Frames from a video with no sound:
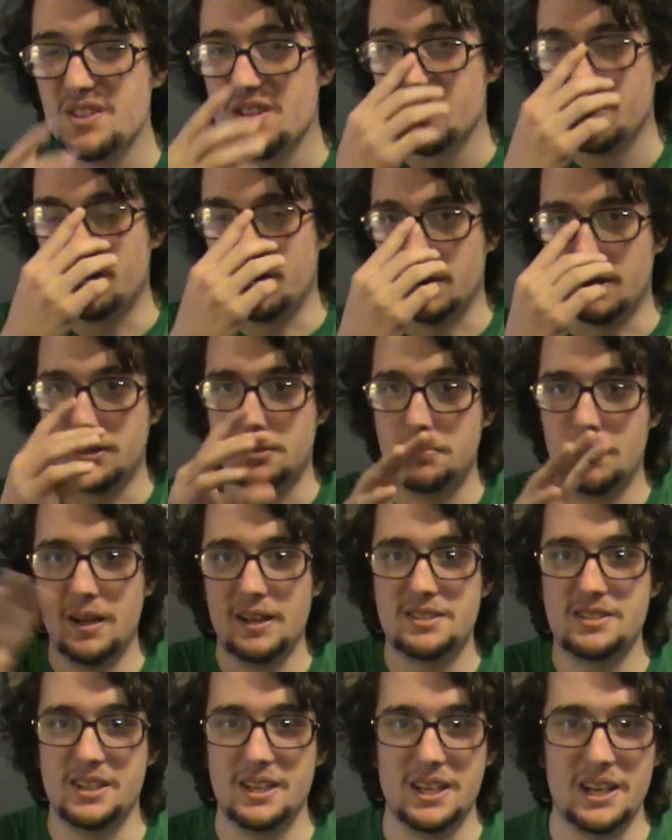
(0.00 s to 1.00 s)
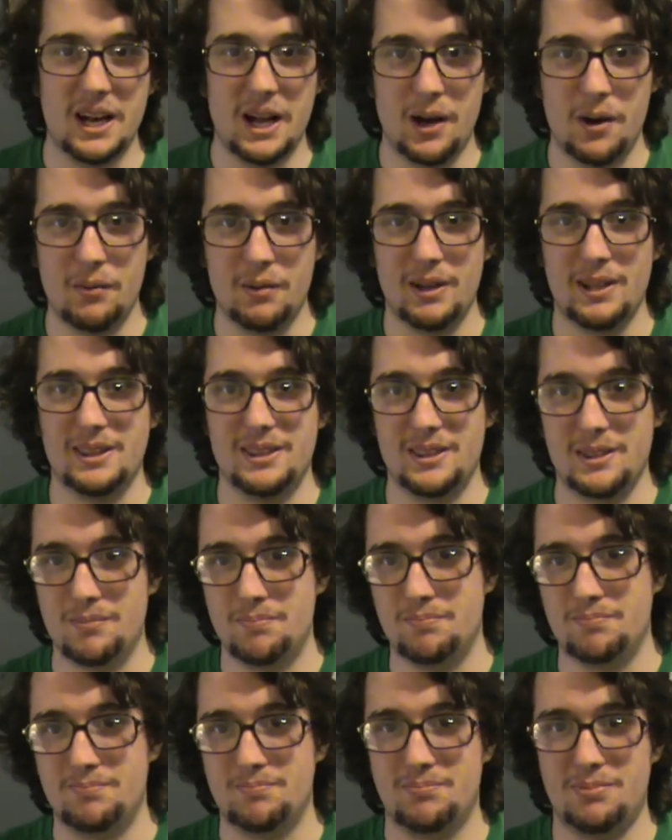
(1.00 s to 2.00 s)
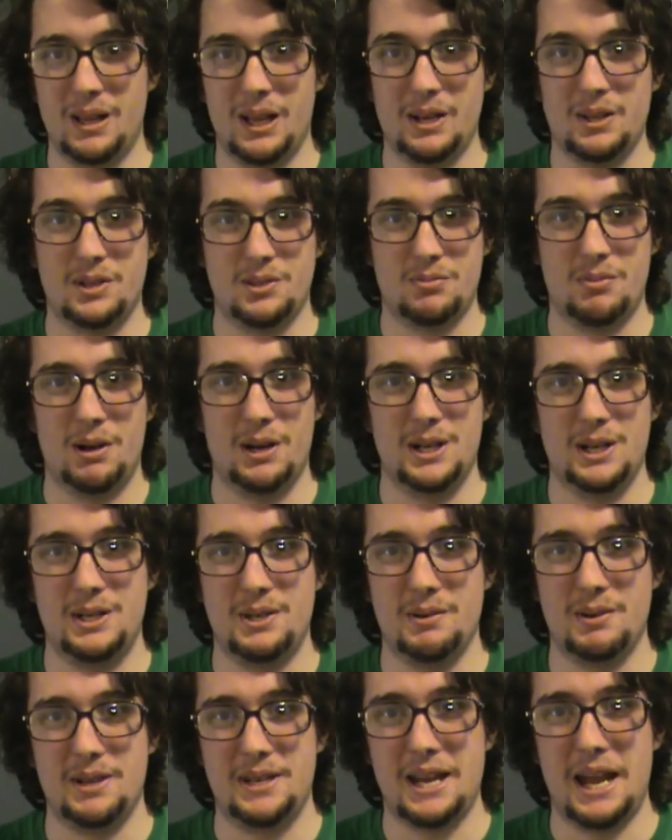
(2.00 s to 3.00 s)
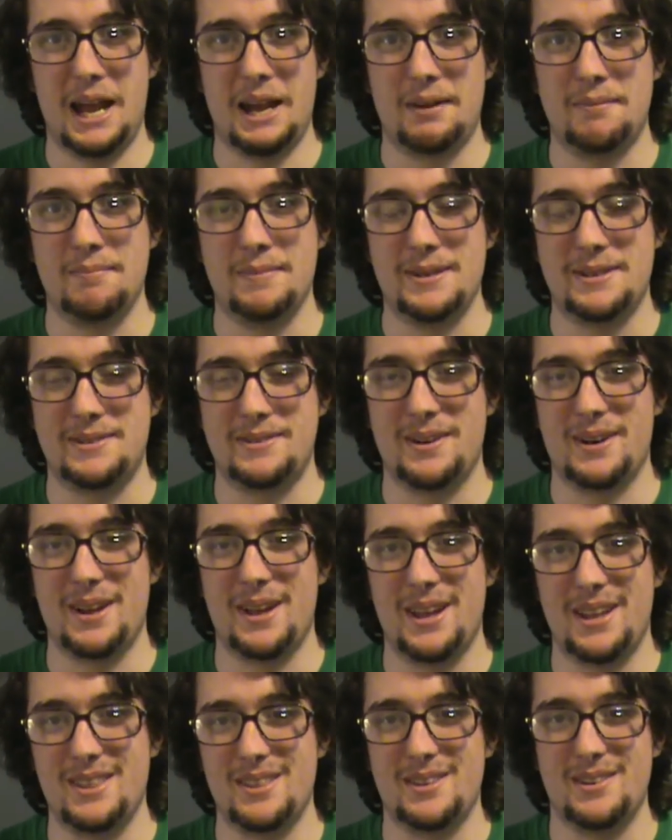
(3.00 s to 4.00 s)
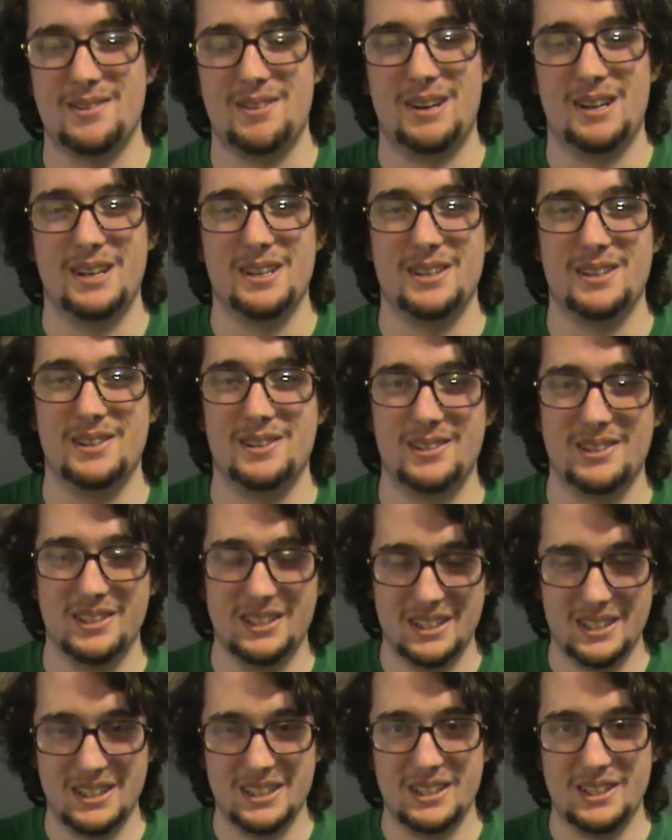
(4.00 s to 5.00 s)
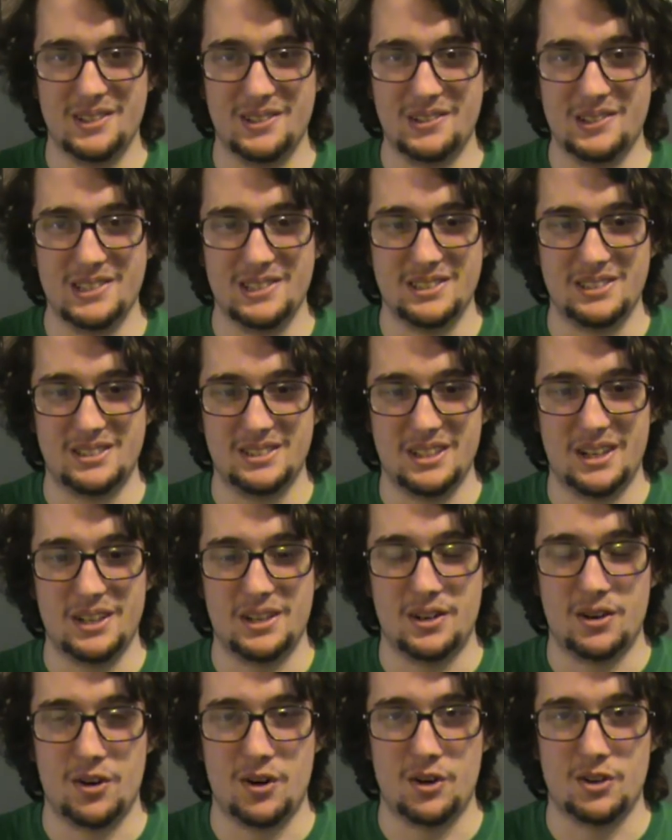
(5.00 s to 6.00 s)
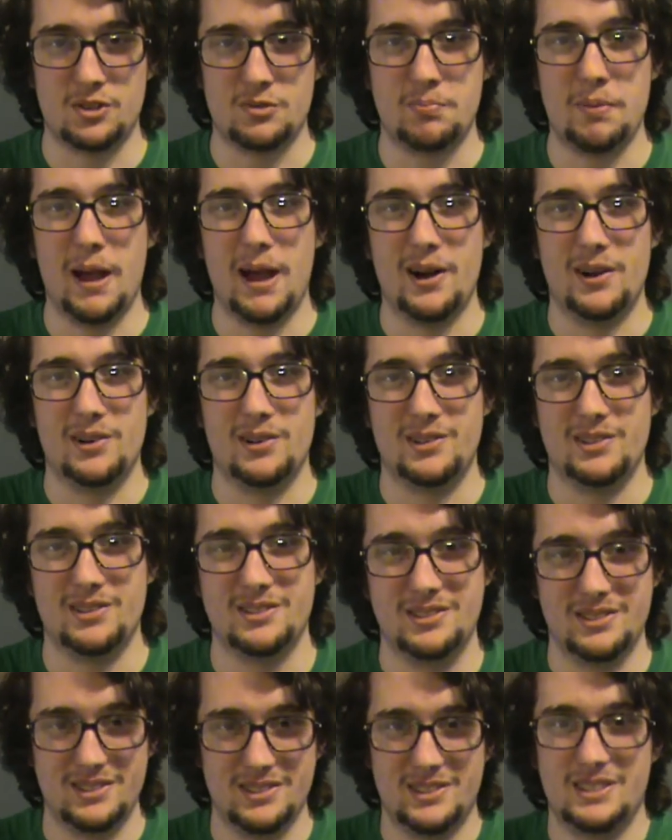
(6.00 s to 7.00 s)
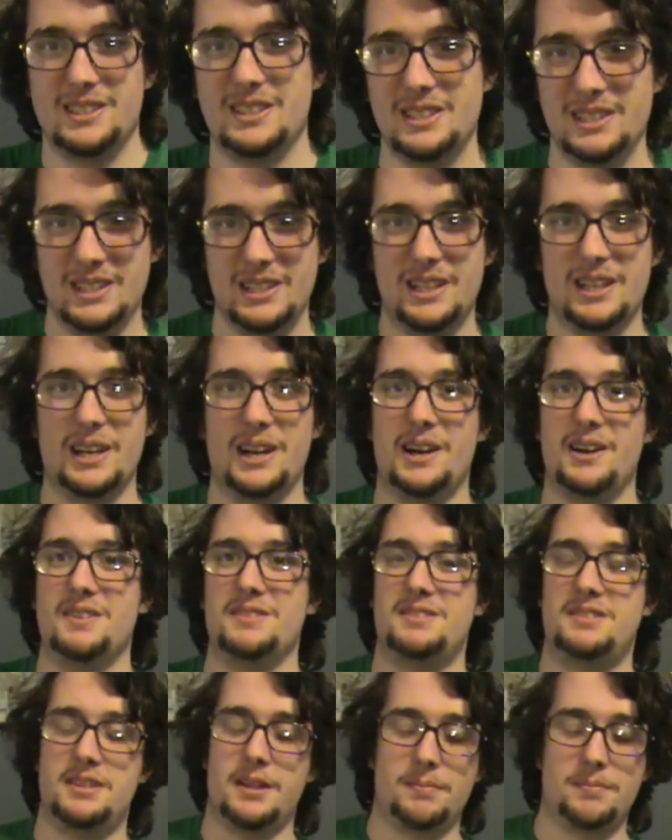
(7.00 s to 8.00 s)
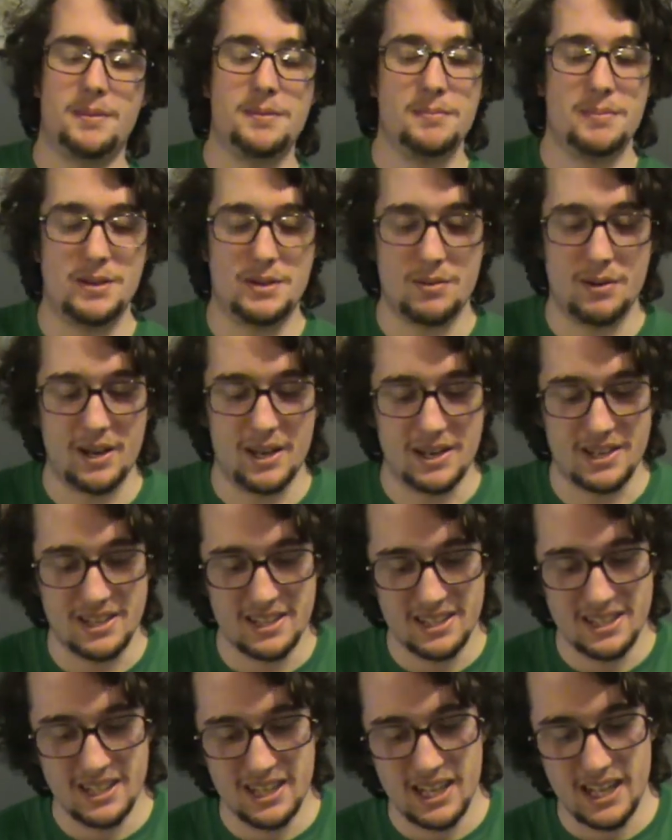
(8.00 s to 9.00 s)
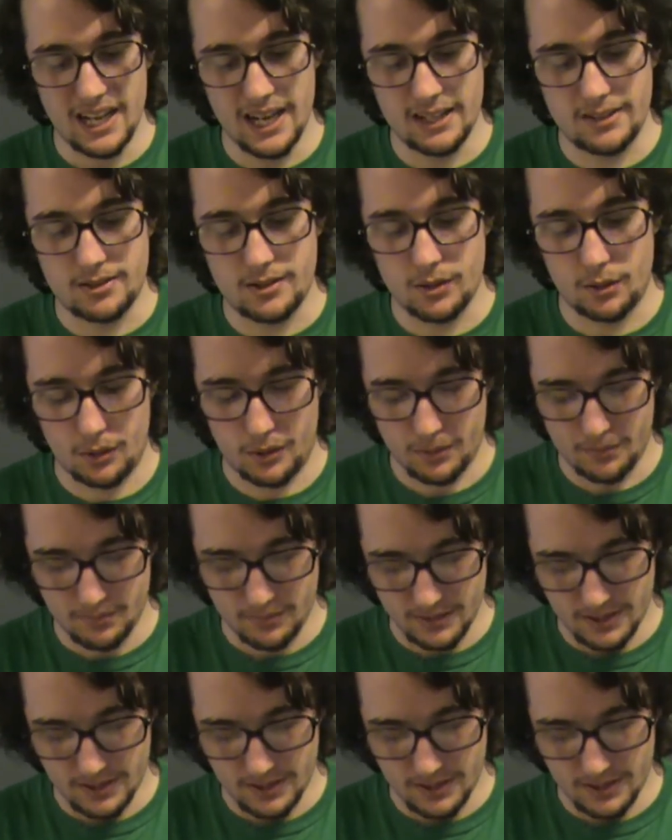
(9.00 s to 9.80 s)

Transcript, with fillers: Son, especially, you know, when the players wanted to attack Mistra and the one who was under her spell, you know, stepped in between. It's cool.